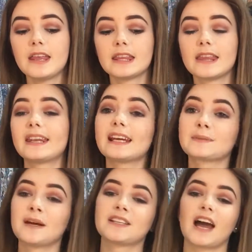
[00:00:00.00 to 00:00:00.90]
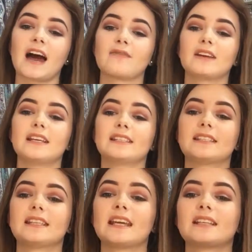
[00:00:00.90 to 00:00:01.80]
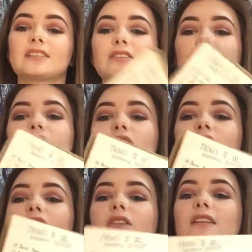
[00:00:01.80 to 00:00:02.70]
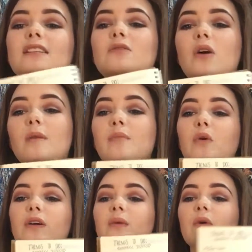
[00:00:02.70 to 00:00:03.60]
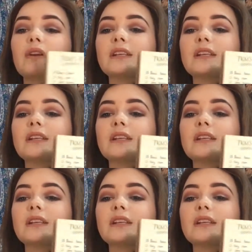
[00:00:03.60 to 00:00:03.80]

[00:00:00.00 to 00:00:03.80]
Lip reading: And the next page I have is things to do. So this is quite a boring one.